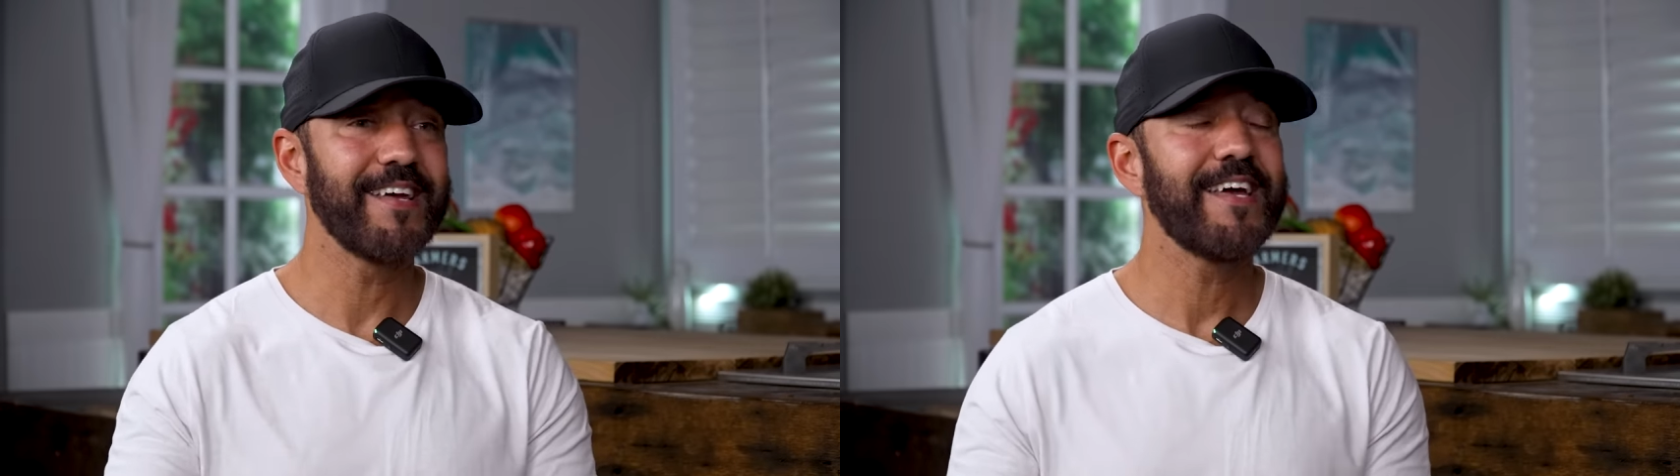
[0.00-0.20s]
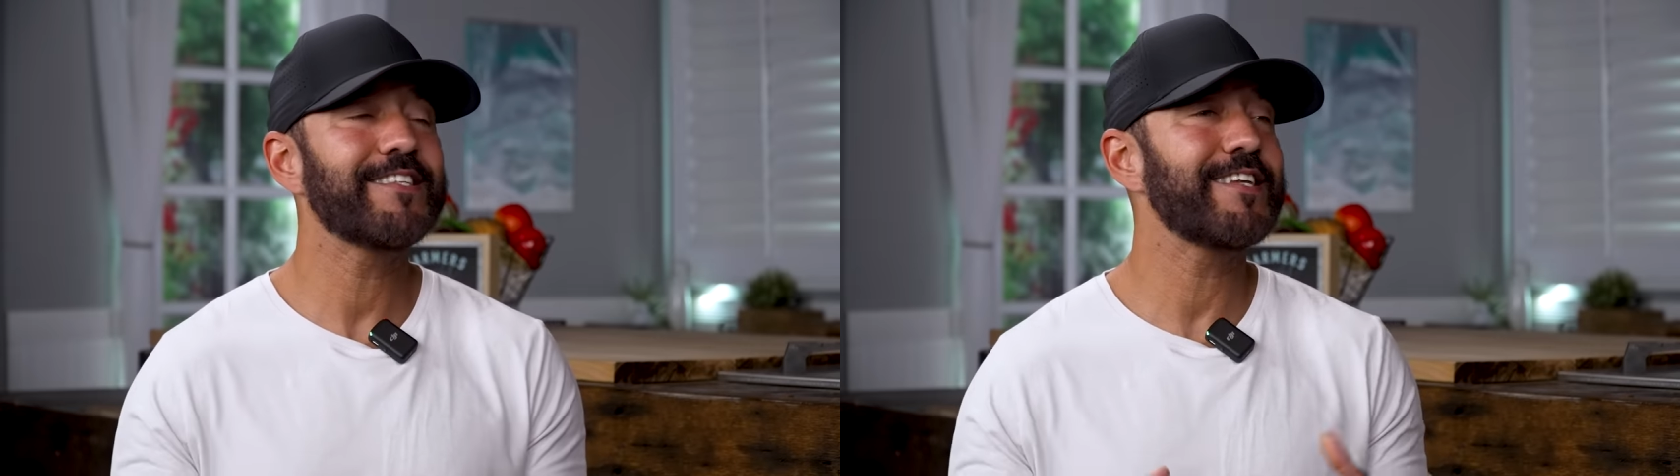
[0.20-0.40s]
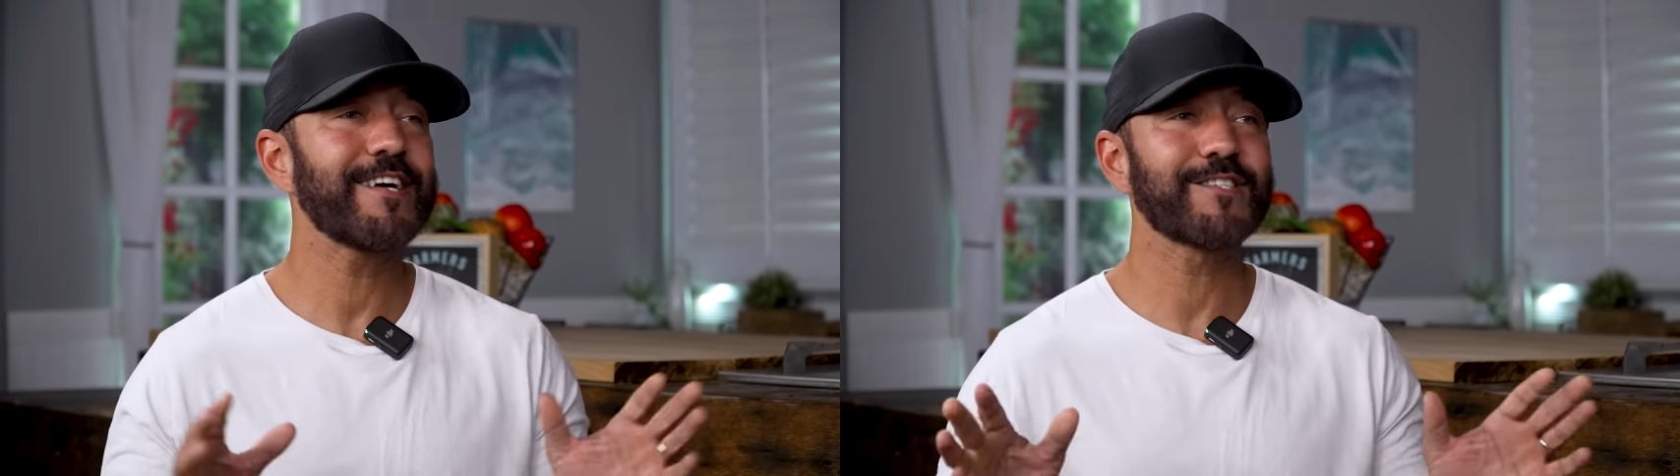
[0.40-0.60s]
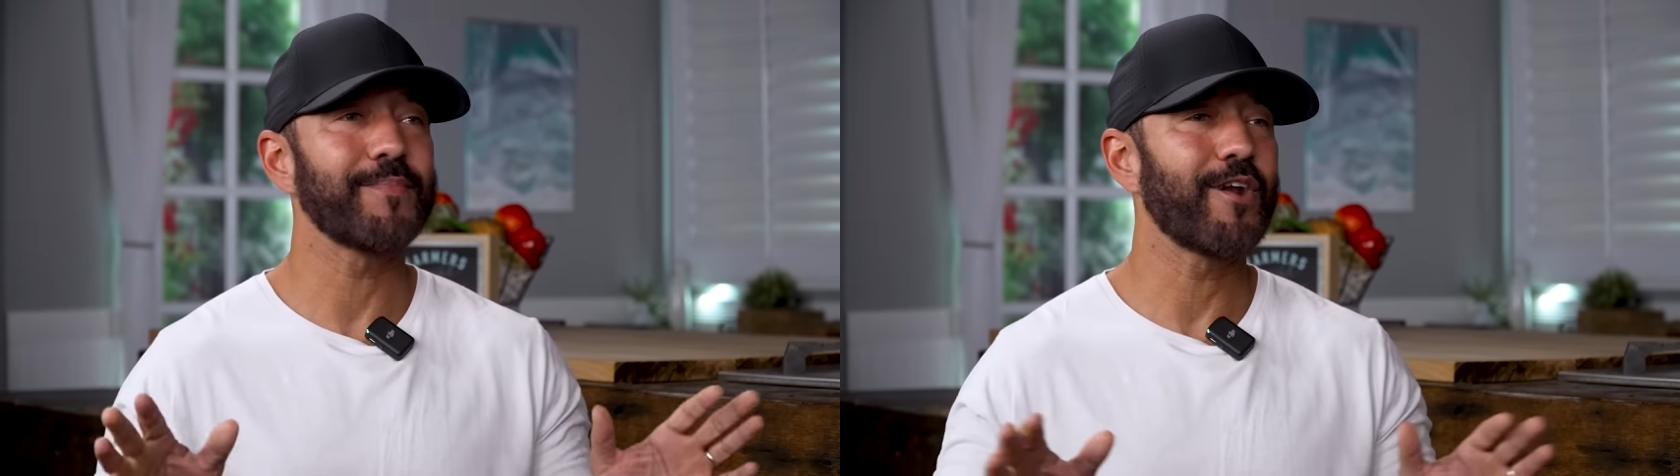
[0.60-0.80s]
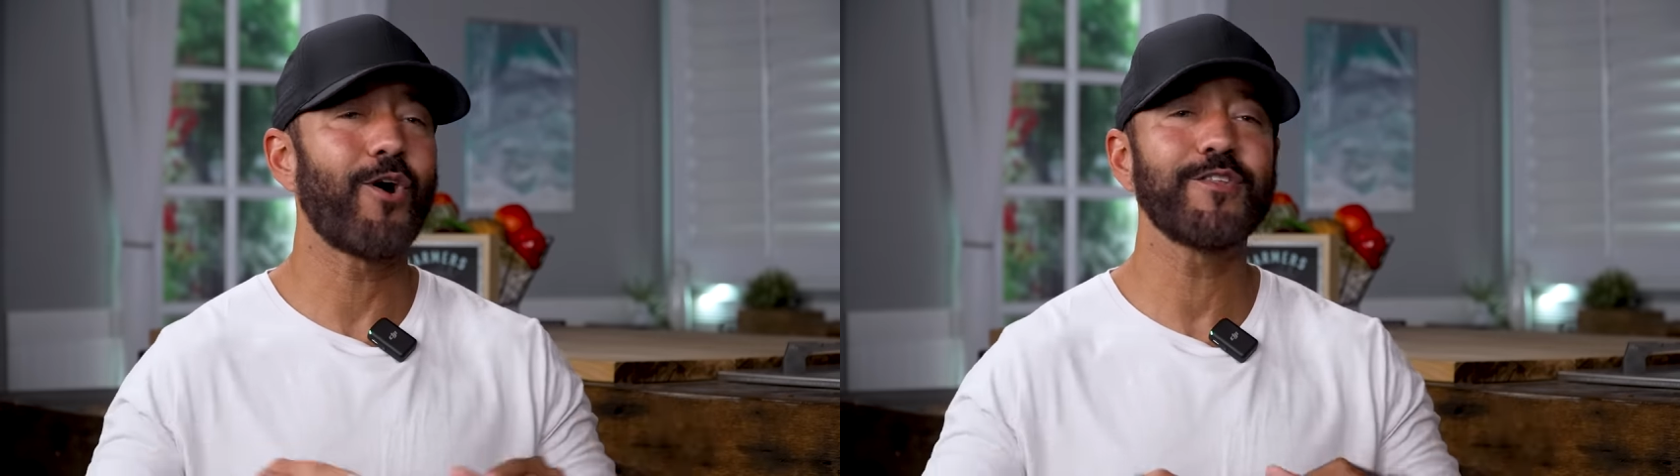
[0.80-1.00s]
it's an
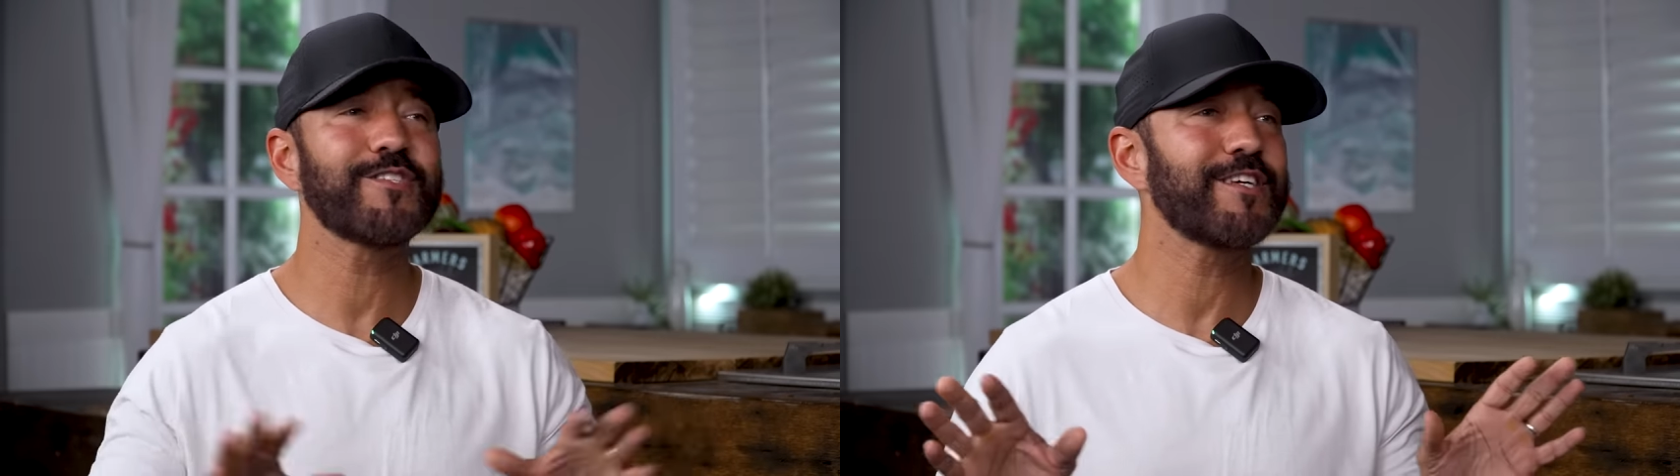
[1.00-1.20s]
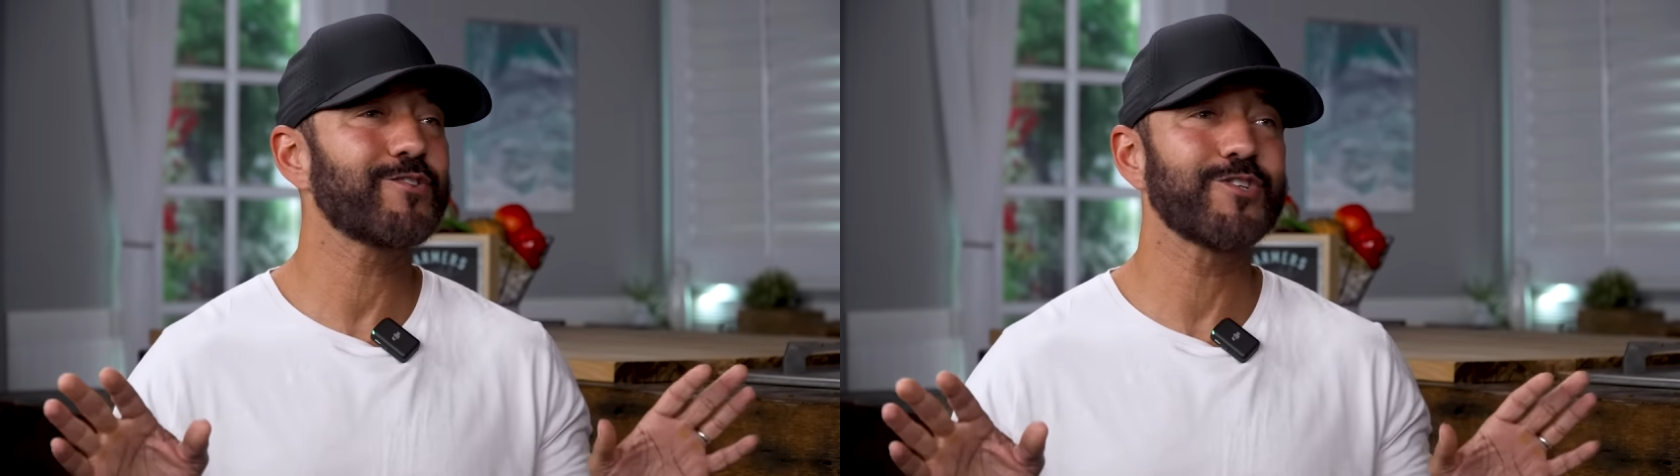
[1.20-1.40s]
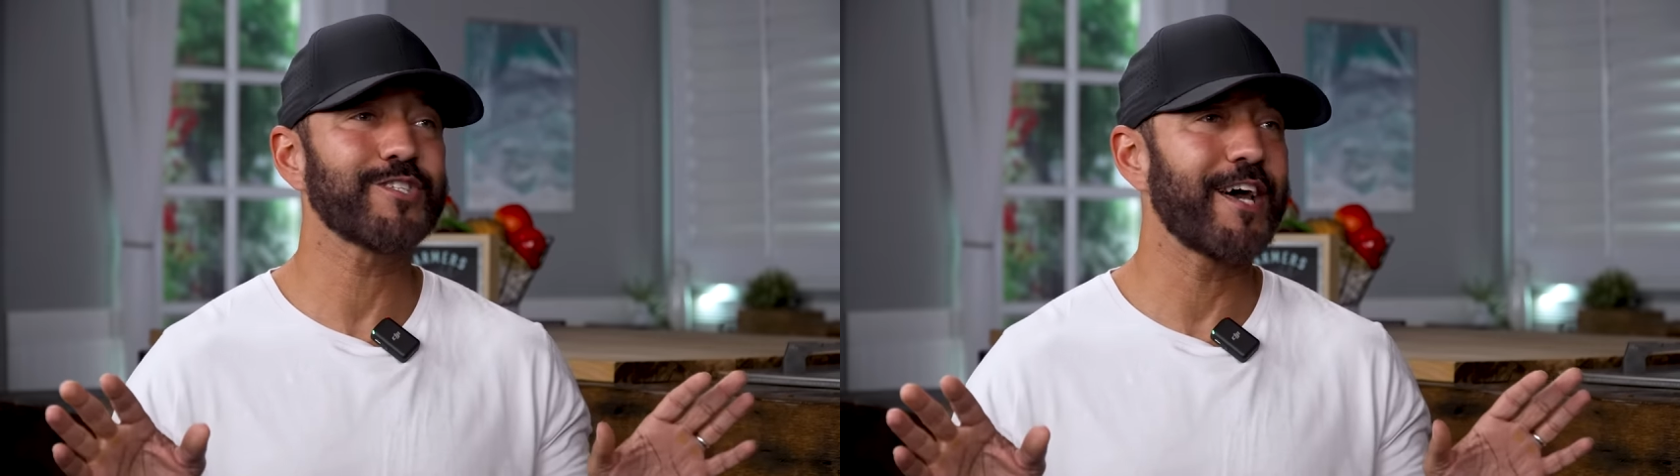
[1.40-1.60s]
estimate. All these things are just